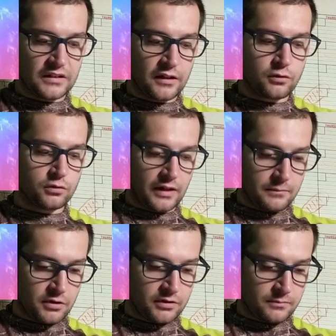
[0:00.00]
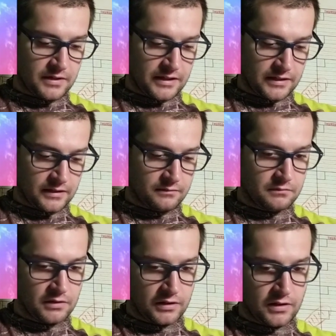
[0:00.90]
Now cool down mode to me,
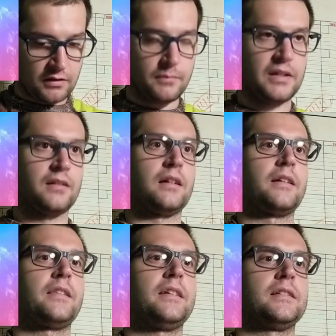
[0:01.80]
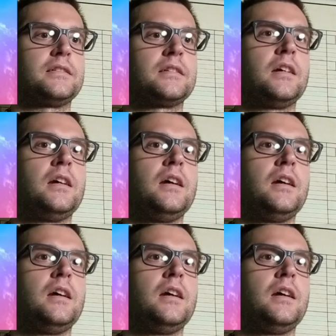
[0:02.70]
can mean a lot of things.